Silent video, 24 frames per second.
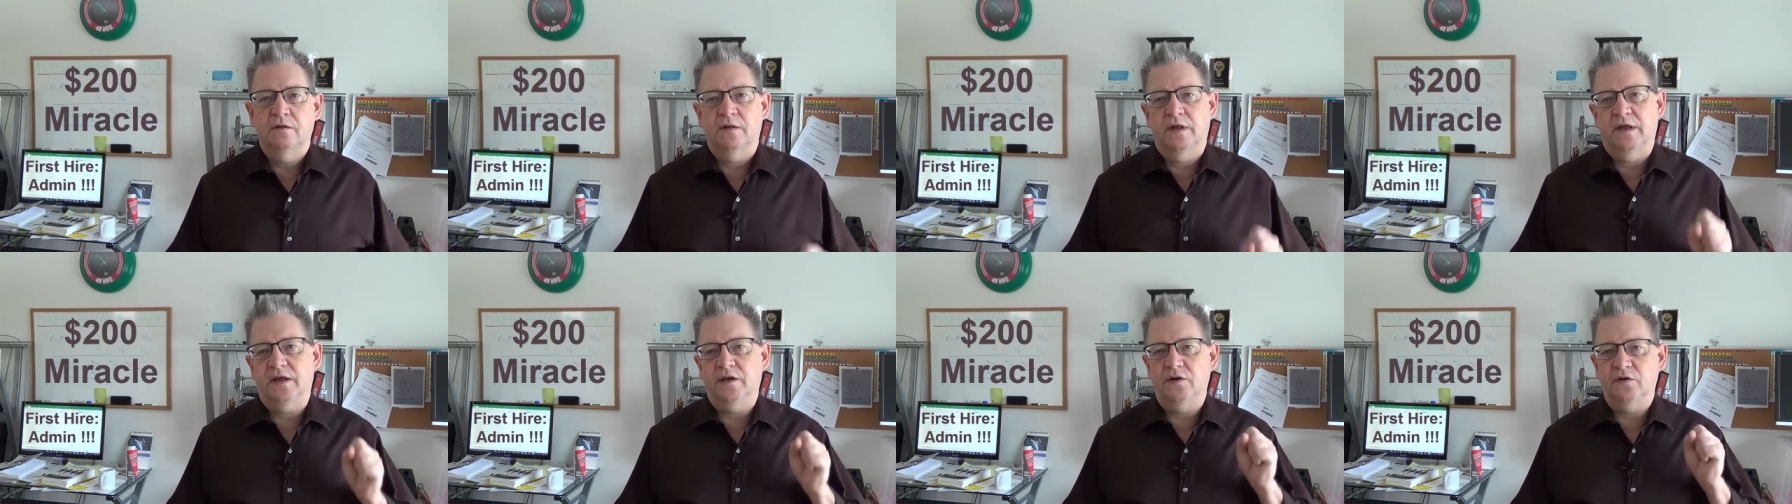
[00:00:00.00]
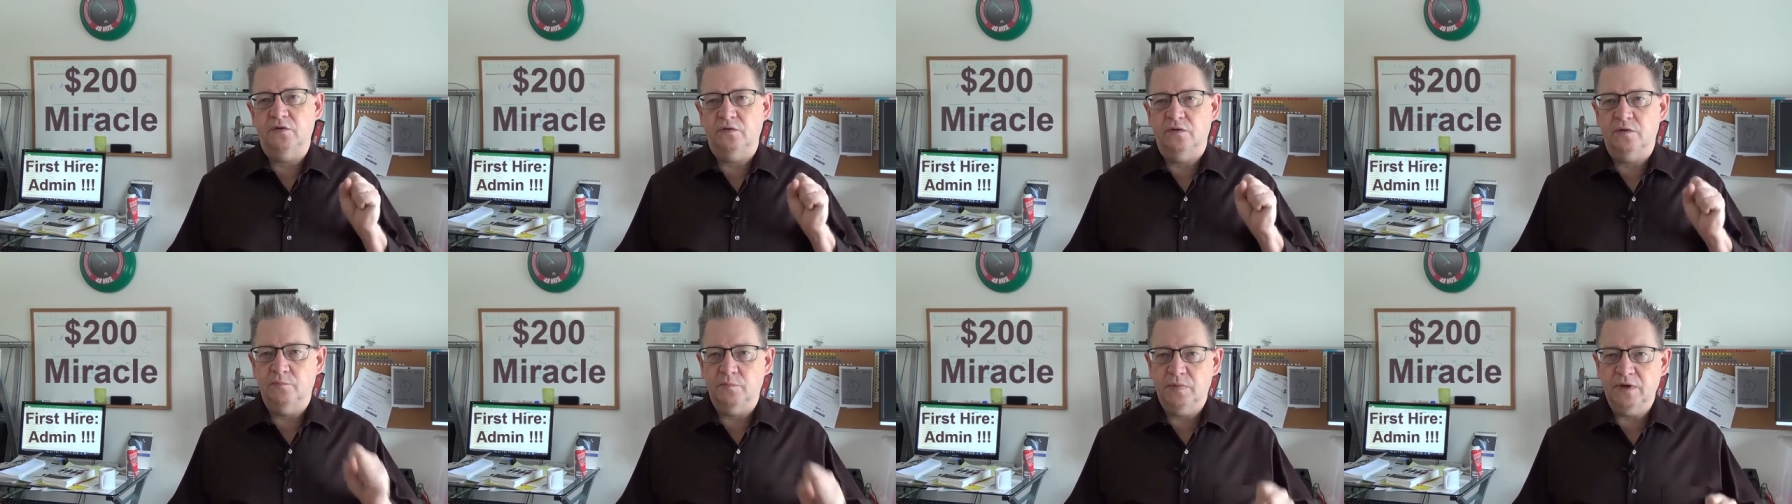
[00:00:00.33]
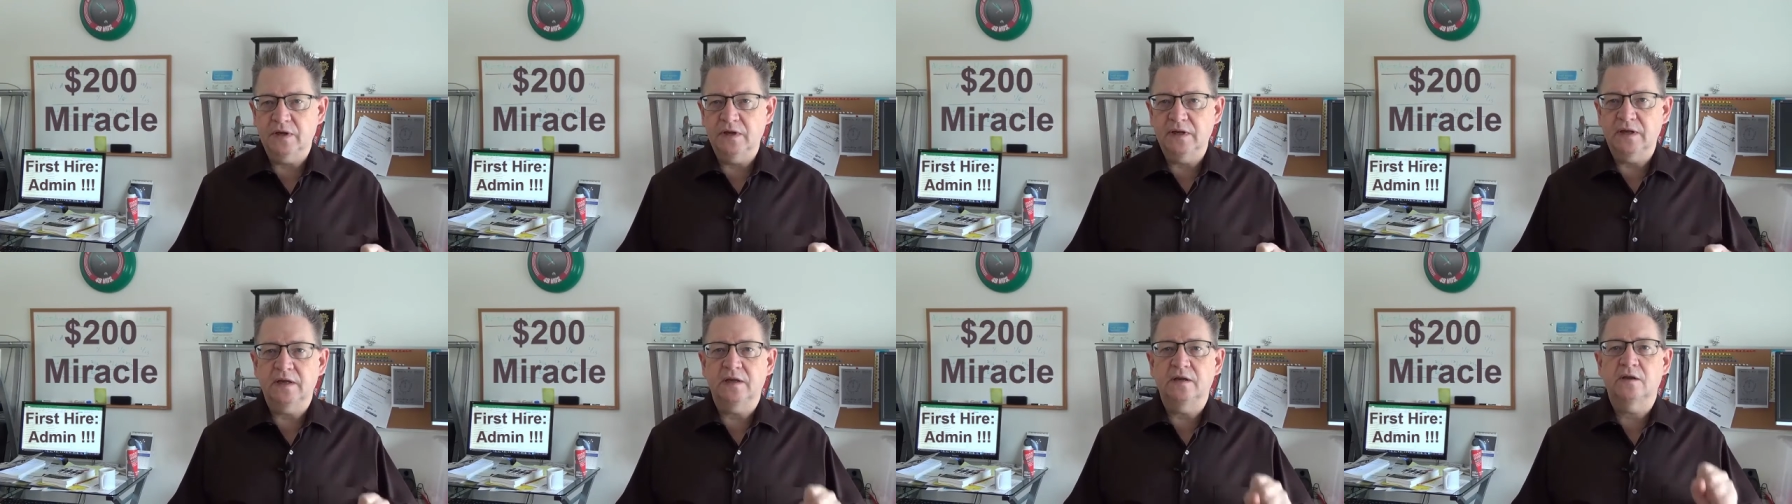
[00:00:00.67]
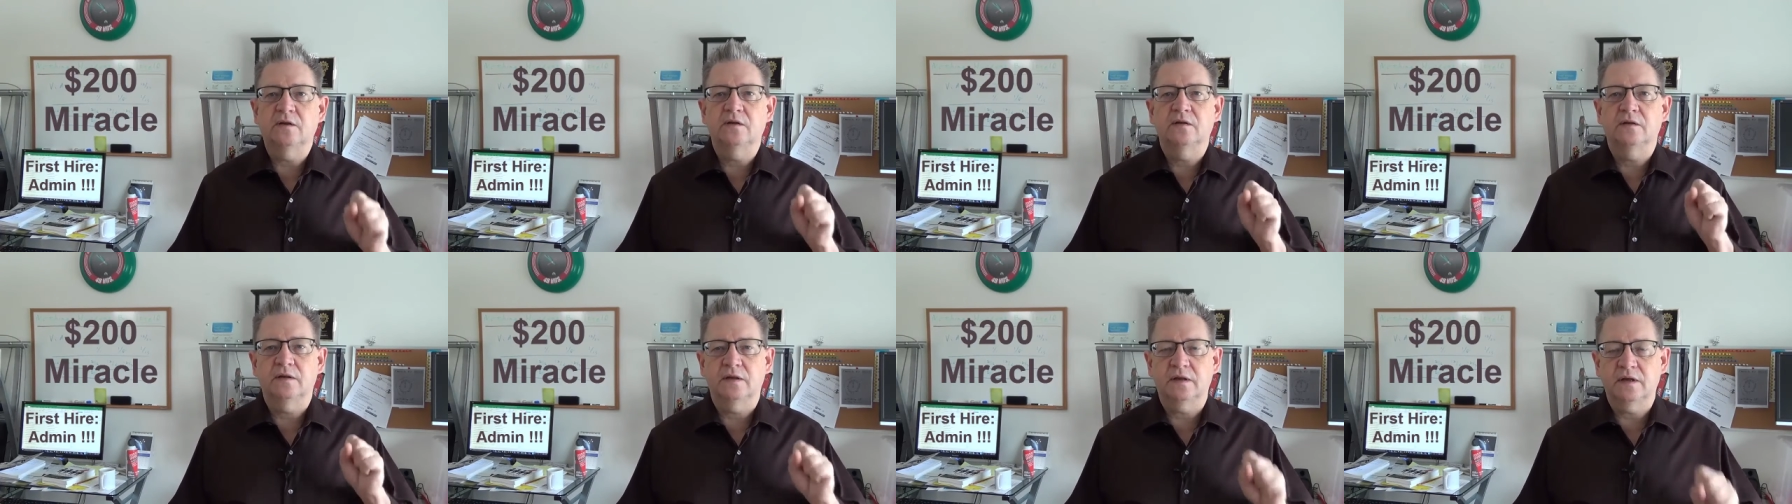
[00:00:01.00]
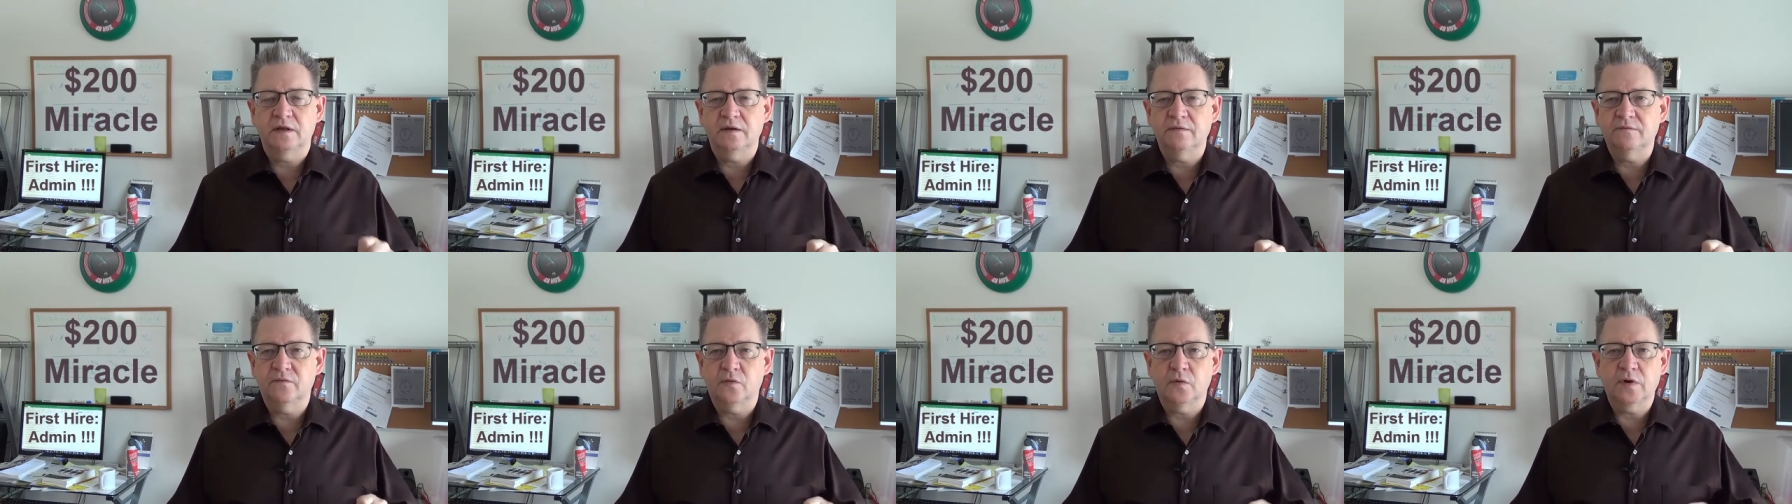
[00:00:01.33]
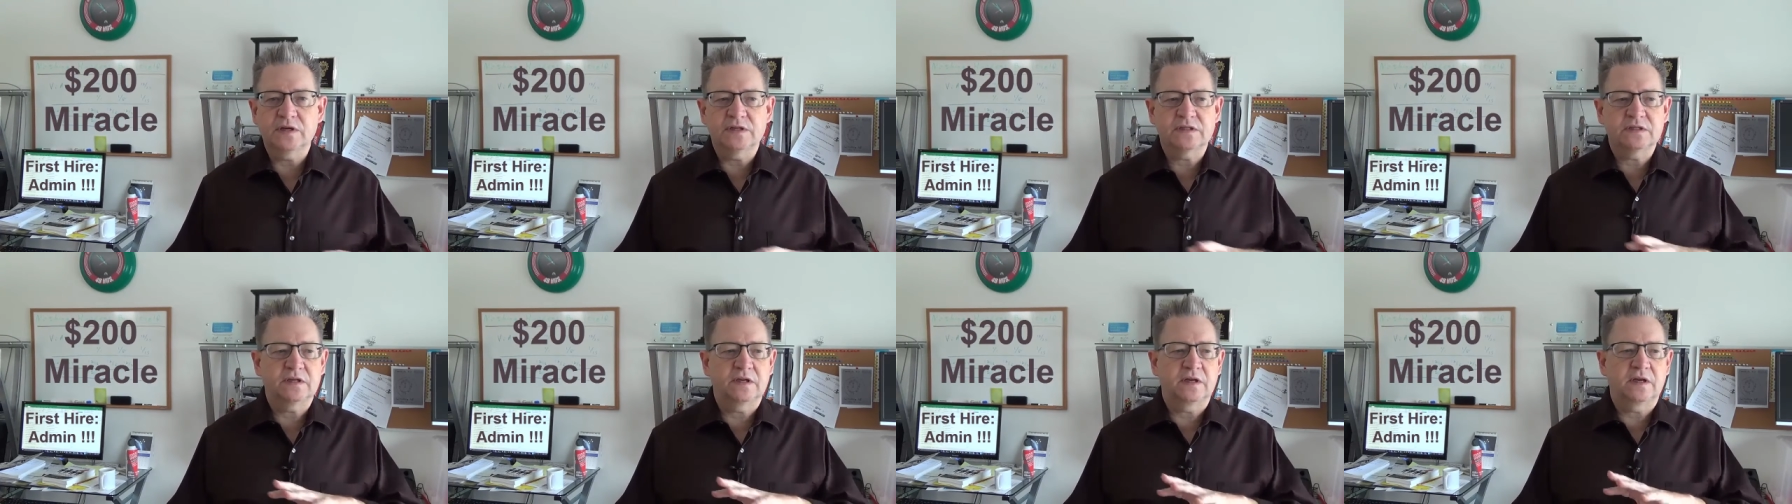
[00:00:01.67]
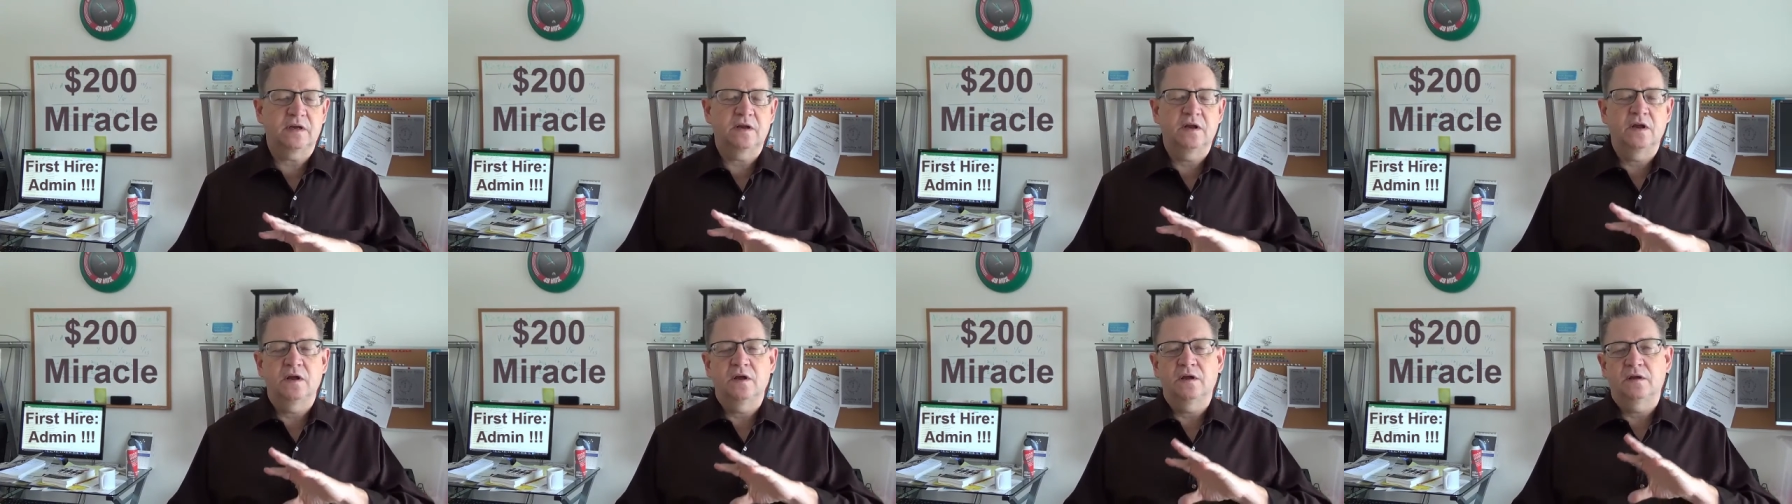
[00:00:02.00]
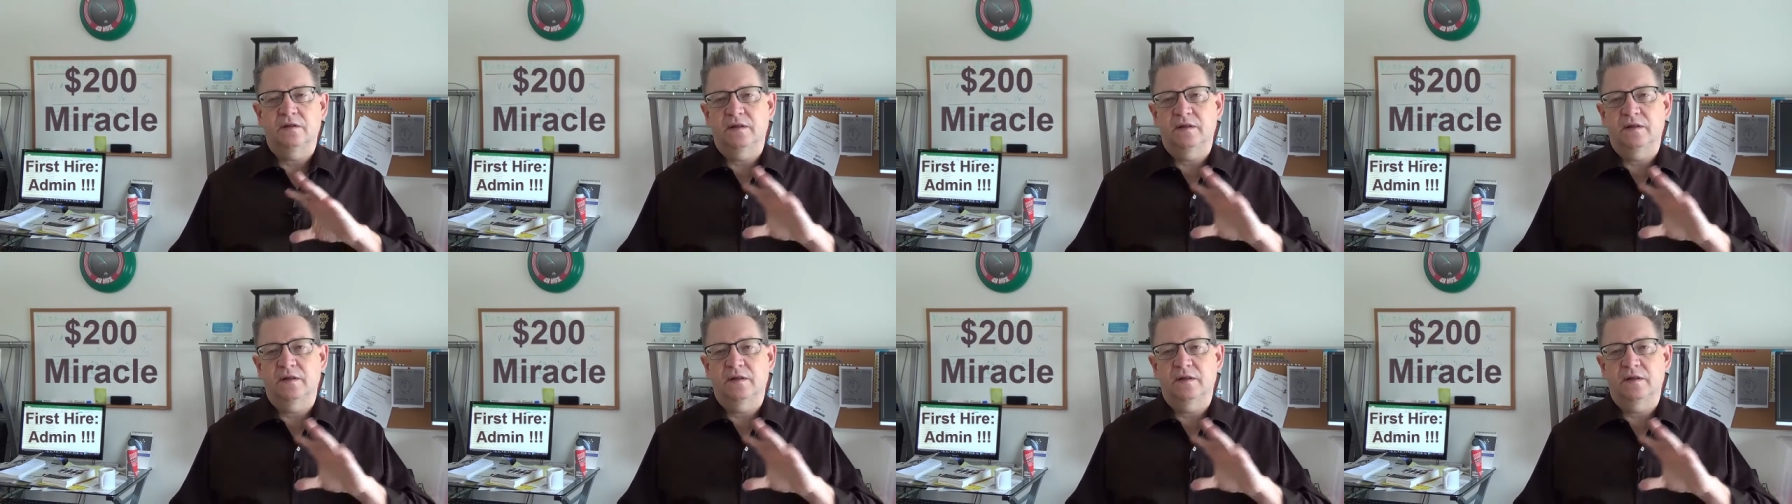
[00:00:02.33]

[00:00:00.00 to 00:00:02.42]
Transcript: They can do the billing, the invoicing,